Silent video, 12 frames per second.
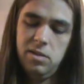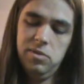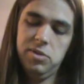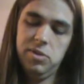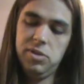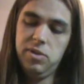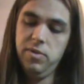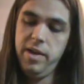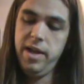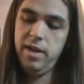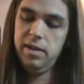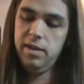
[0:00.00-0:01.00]
which is
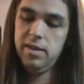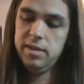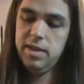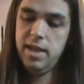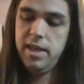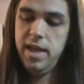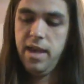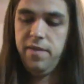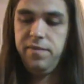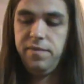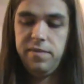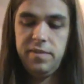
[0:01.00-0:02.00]
great because now they
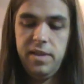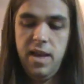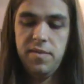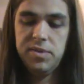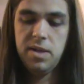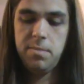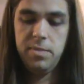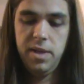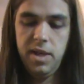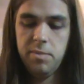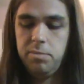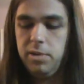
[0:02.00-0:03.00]
have something
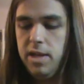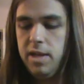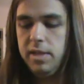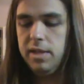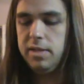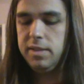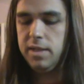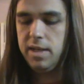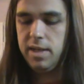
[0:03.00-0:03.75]
they can play that's